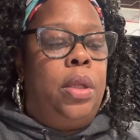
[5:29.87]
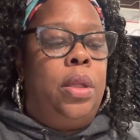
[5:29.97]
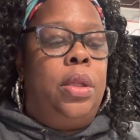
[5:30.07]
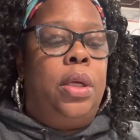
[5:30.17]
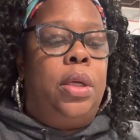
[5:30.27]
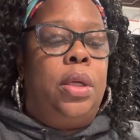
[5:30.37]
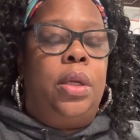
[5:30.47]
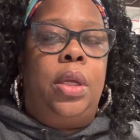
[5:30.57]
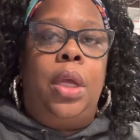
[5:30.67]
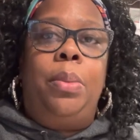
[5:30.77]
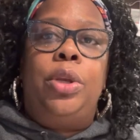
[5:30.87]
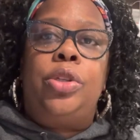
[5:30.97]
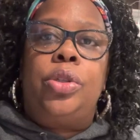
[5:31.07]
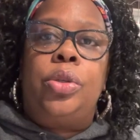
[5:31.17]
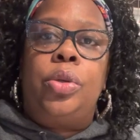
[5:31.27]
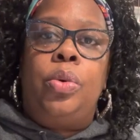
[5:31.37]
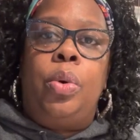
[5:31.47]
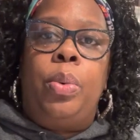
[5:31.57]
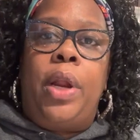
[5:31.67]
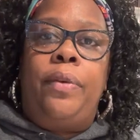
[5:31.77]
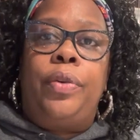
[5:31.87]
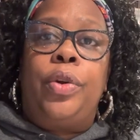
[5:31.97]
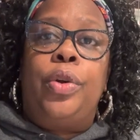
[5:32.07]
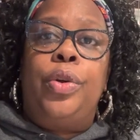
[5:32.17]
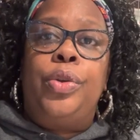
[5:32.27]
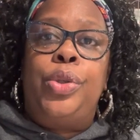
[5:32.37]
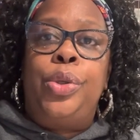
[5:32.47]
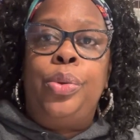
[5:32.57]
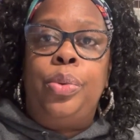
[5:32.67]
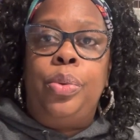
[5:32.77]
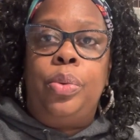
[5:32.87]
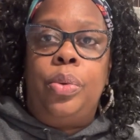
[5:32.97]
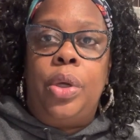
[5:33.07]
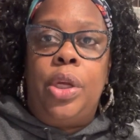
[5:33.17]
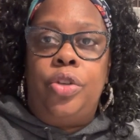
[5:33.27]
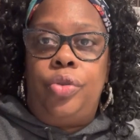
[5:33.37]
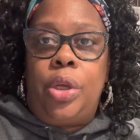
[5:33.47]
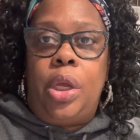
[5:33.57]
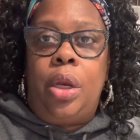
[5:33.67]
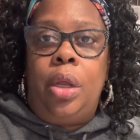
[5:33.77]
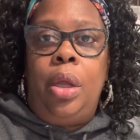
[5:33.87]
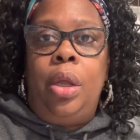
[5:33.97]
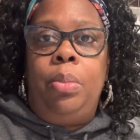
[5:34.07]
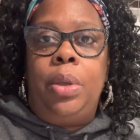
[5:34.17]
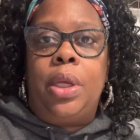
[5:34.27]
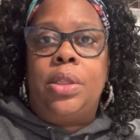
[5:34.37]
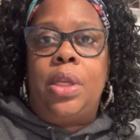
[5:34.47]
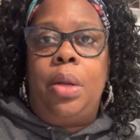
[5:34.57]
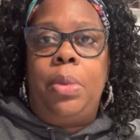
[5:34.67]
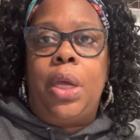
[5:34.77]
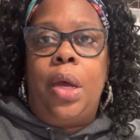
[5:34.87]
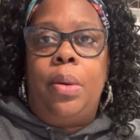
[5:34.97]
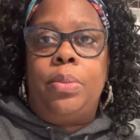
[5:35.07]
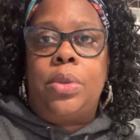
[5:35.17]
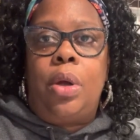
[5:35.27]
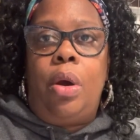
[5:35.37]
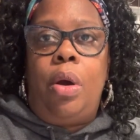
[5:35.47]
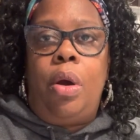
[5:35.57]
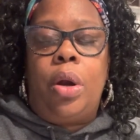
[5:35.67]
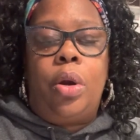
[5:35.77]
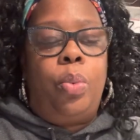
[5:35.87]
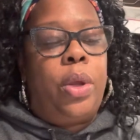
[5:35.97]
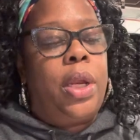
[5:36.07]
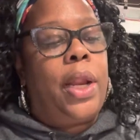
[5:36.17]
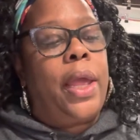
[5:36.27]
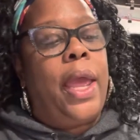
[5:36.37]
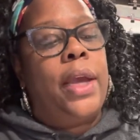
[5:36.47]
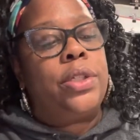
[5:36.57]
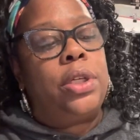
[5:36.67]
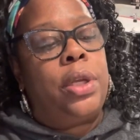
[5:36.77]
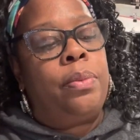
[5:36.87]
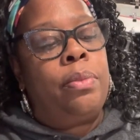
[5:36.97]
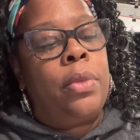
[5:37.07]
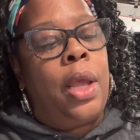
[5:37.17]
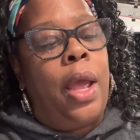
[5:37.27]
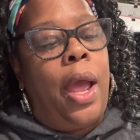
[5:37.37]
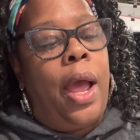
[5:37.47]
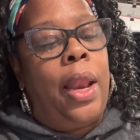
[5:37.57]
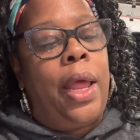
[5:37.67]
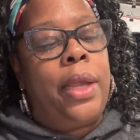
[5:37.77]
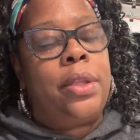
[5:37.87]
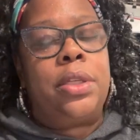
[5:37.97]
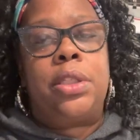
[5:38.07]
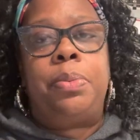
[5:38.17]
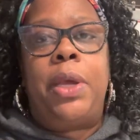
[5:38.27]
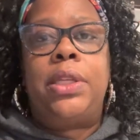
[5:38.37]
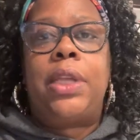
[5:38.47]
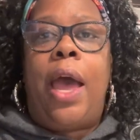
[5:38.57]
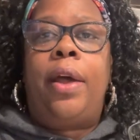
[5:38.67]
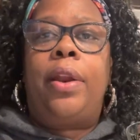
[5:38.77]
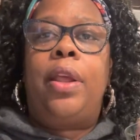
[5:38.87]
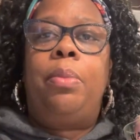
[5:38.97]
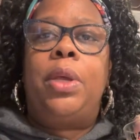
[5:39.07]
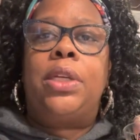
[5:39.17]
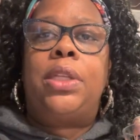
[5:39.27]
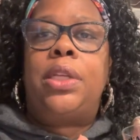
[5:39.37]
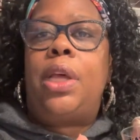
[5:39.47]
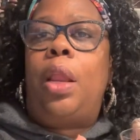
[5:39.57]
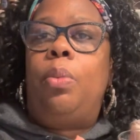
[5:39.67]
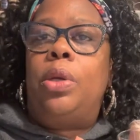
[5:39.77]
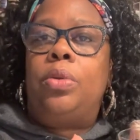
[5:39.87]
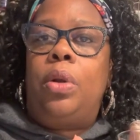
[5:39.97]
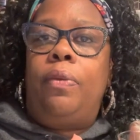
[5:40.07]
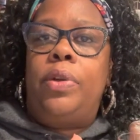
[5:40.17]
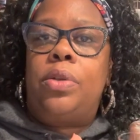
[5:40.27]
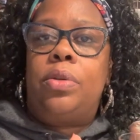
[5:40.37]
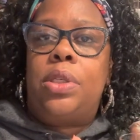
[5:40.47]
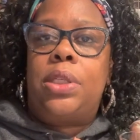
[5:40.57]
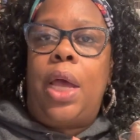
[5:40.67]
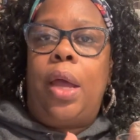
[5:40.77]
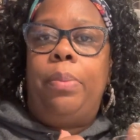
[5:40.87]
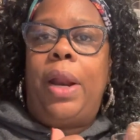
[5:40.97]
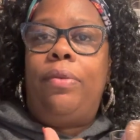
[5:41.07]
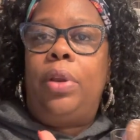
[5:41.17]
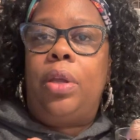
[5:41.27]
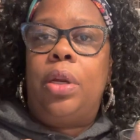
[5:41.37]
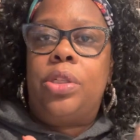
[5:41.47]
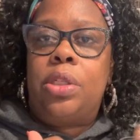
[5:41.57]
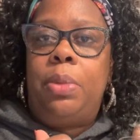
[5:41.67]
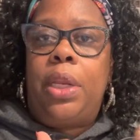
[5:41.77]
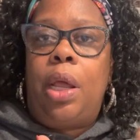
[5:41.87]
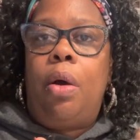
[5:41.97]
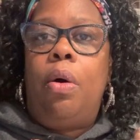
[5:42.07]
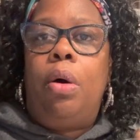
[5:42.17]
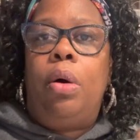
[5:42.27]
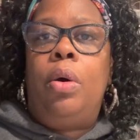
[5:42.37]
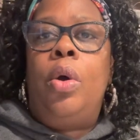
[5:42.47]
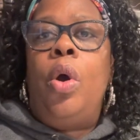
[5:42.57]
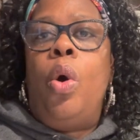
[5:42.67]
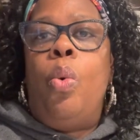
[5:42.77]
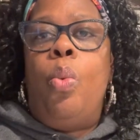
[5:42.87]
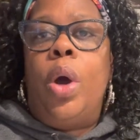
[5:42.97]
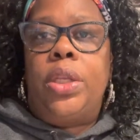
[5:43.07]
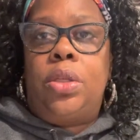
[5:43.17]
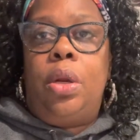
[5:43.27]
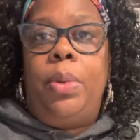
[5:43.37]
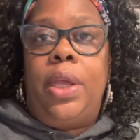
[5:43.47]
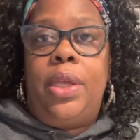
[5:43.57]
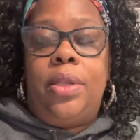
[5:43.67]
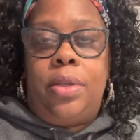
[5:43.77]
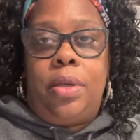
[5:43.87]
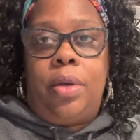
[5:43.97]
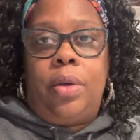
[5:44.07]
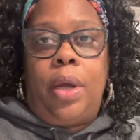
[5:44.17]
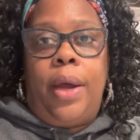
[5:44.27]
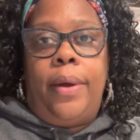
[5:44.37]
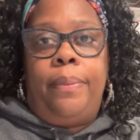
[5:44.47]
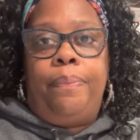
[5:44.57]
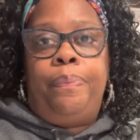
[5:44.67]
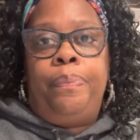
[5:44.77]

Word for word: the image or whatever too intricate because then it becomes harder to weed. Like actually, I like this space out of there because that's how it was on the original design, but I really could have just made that all one so it would have been easier um,